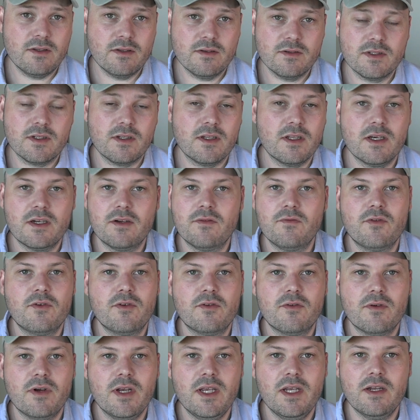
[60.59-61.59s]
There's a lot of
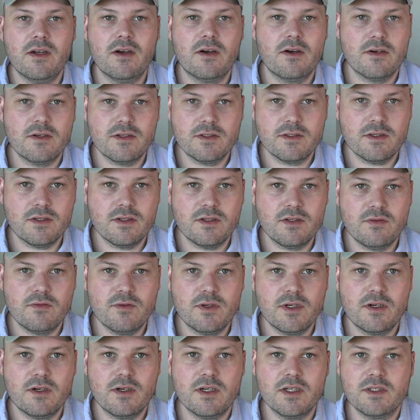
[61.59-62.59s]
great artists on
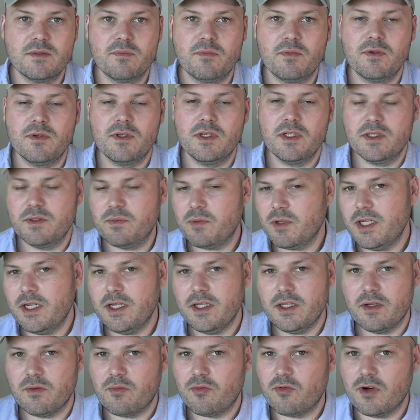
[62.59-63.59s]
Twitter
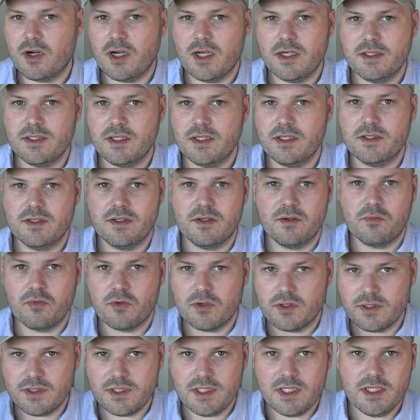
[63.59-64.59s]
explaining their process, their
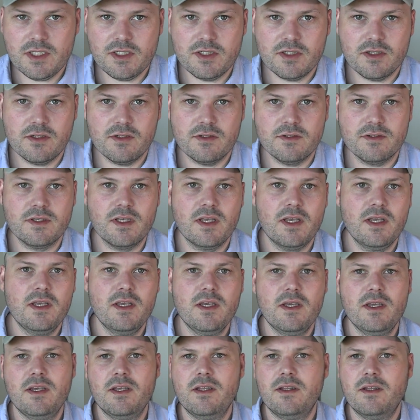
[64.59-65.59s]
procedures,
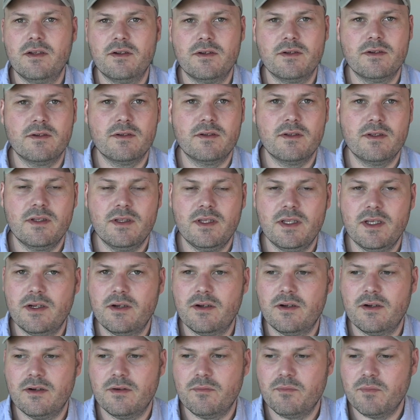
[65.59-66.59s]

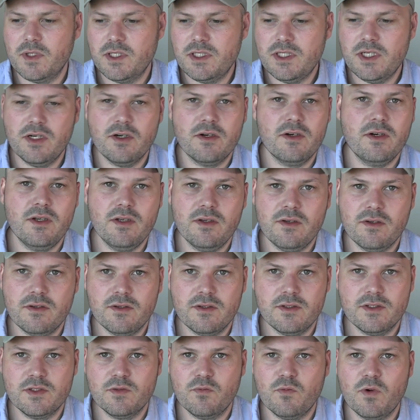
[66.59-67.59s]
their
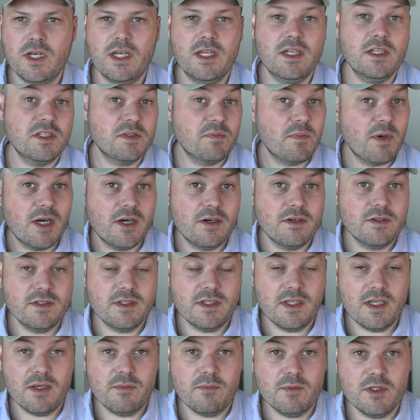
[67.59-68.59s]
materials, what
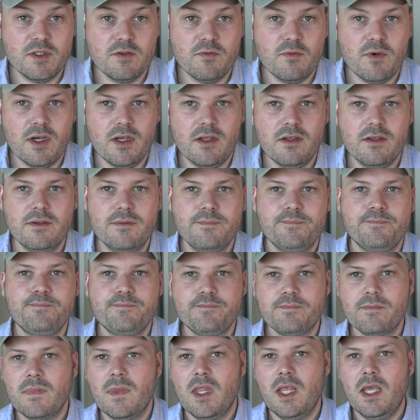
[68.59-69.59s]
inspires them as well.
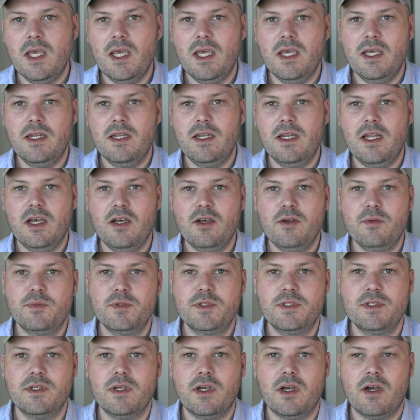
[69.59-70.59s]
And it
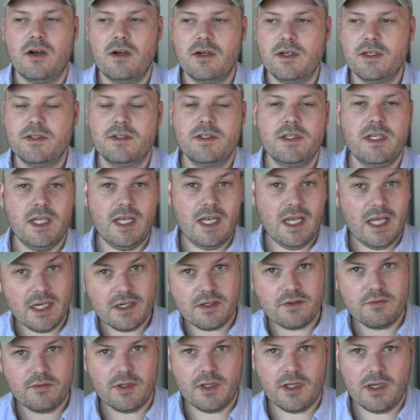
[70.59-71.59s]
helps artists
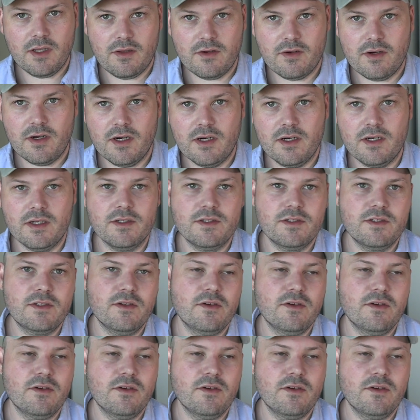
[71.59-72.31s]
connect with other artists.